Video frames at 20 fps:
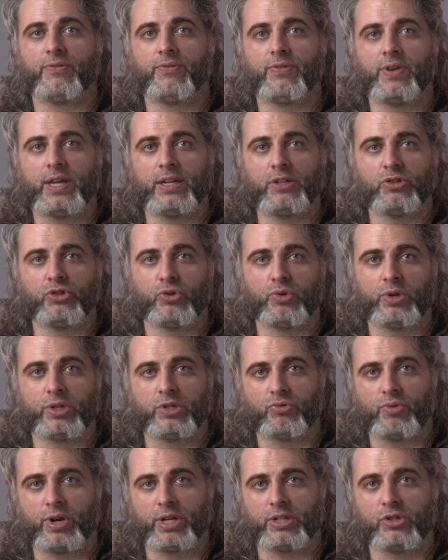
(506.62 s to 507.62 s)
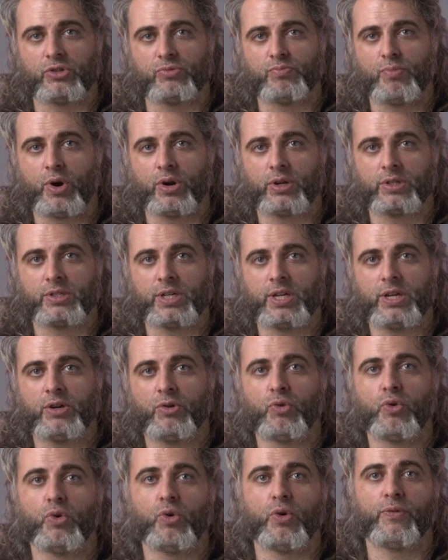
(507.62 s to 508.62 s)
a feed to a director's monitor
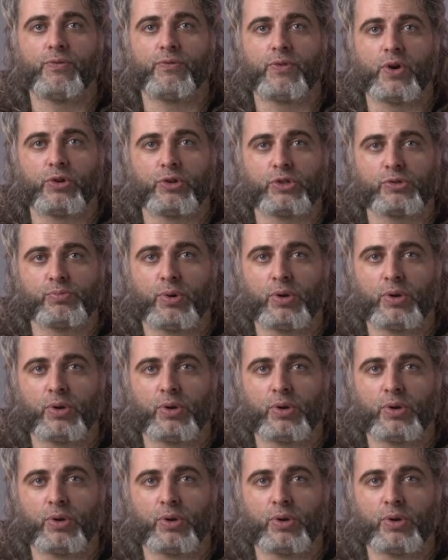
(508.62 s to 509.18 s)
or focus